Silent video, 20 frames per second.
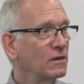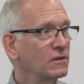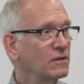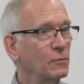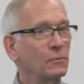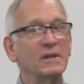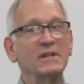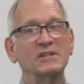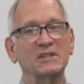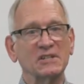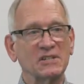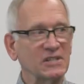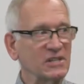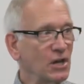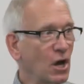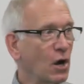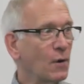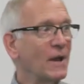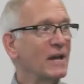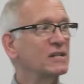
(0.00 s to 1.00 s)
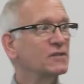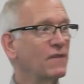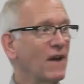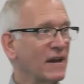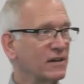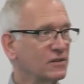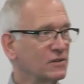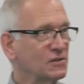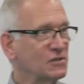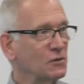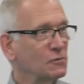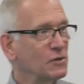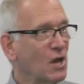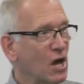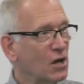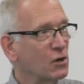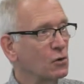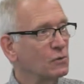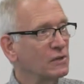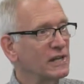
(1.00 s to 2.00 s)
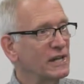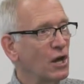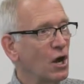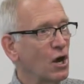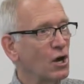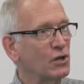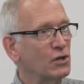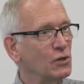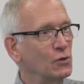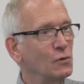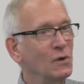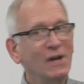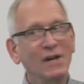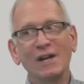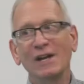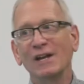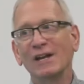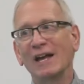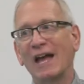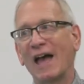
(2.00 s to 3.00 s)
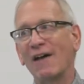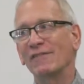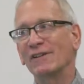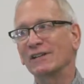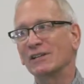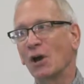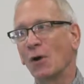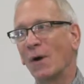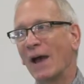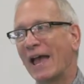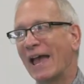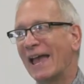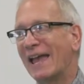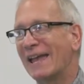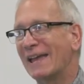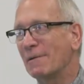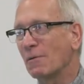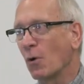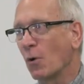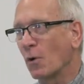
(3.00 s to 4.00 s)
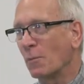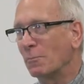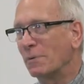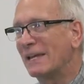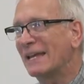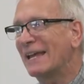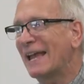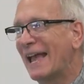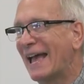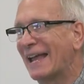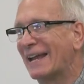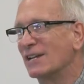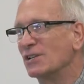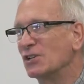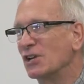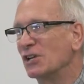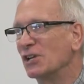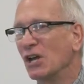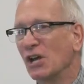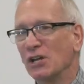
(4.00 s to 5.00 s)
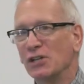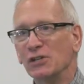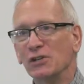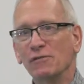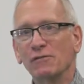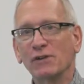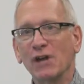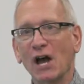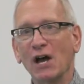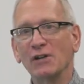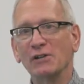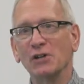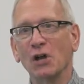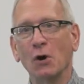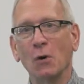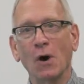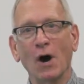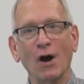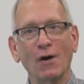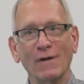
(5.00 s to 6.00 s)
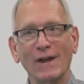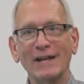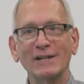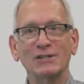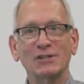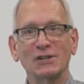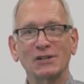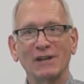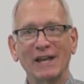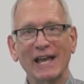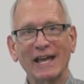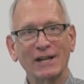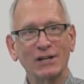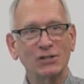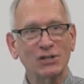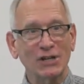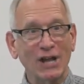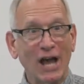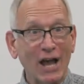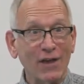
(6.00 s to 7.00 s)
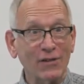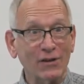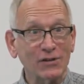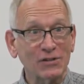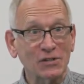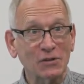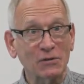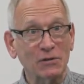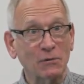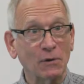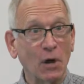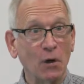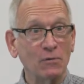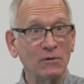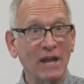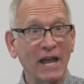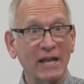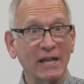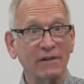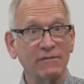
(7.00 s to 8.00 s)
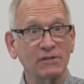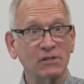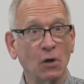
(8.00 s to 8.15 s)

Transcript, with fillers: The rhesus, the RH factor. So not only are you having no A or B antigen, you've got no Rh antigen either, so you're O negative.